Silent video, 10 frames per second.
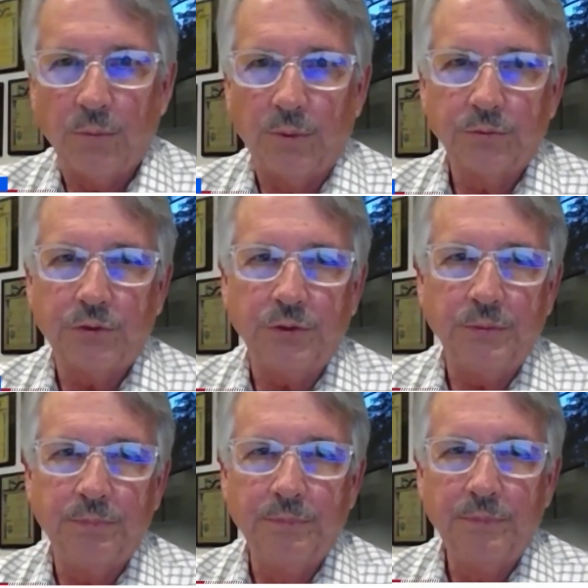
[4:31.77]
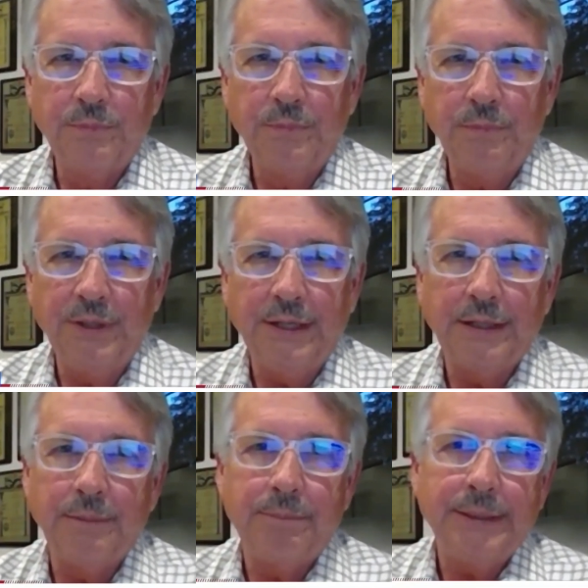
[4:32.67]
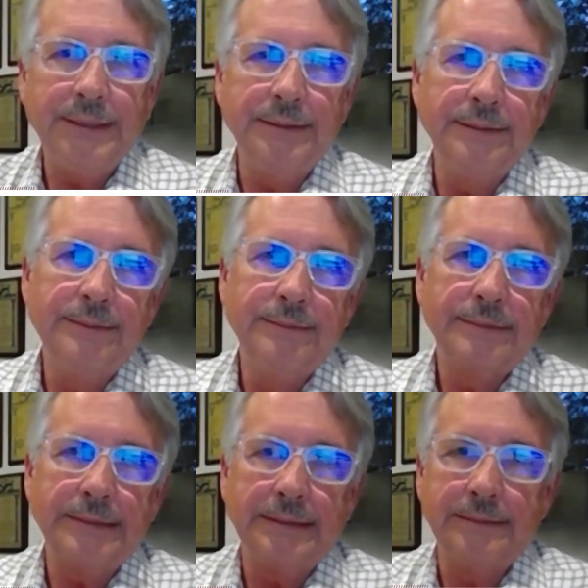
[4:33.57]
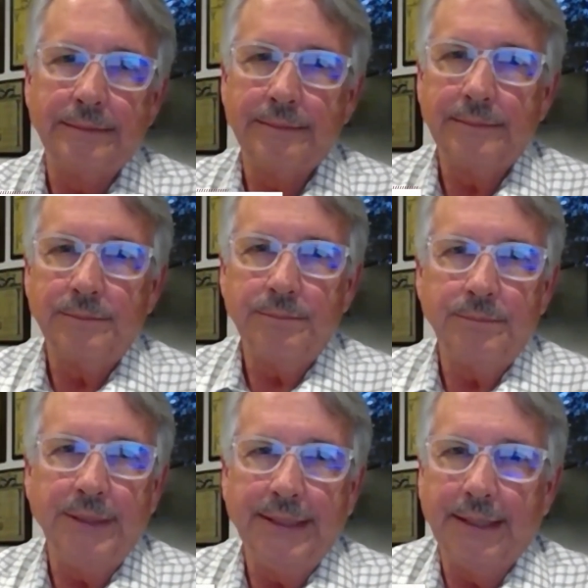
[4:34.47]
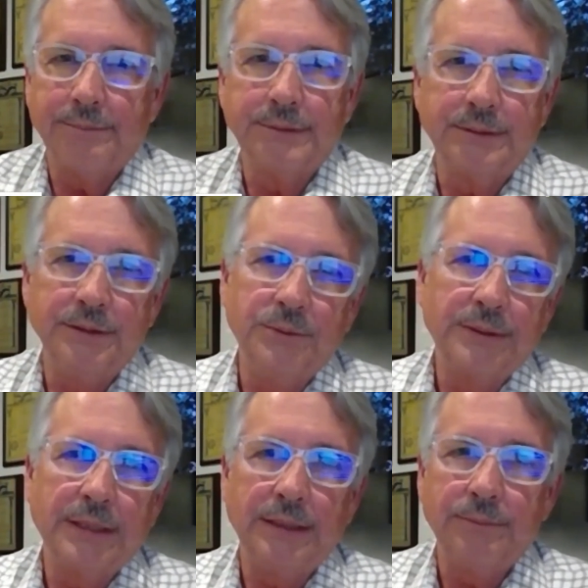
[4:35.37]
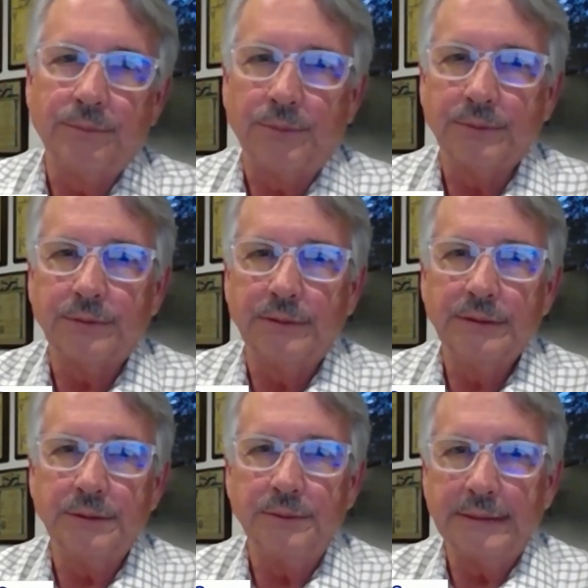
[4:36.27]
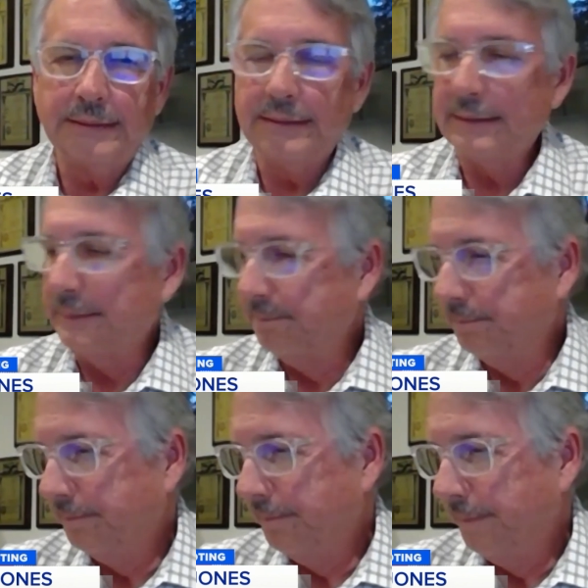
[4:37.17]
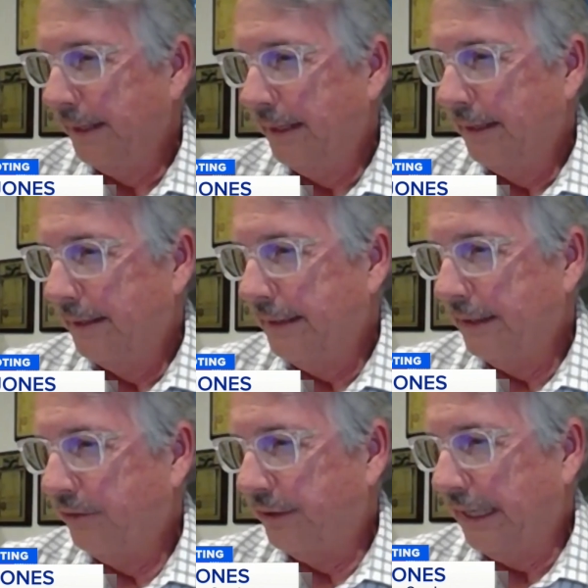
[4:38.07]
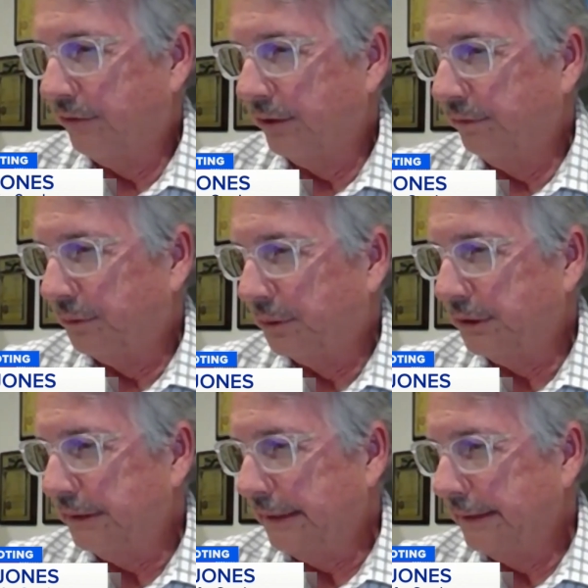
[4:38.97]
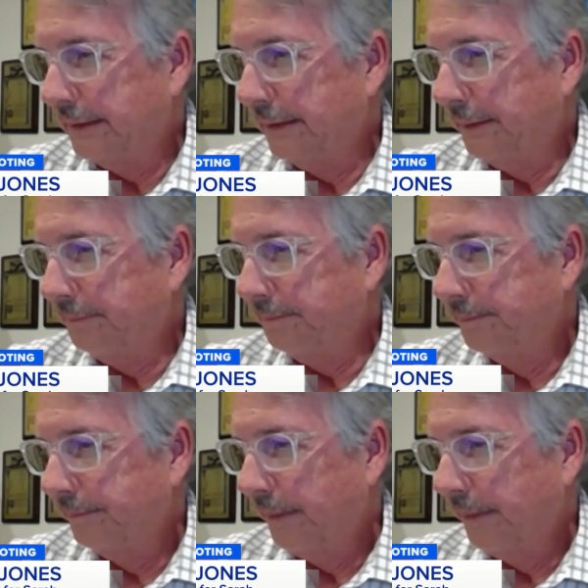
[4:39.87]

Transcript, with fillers: want to be impeded in being able to do what they want to do, and um, that's that's unfortunate. Um,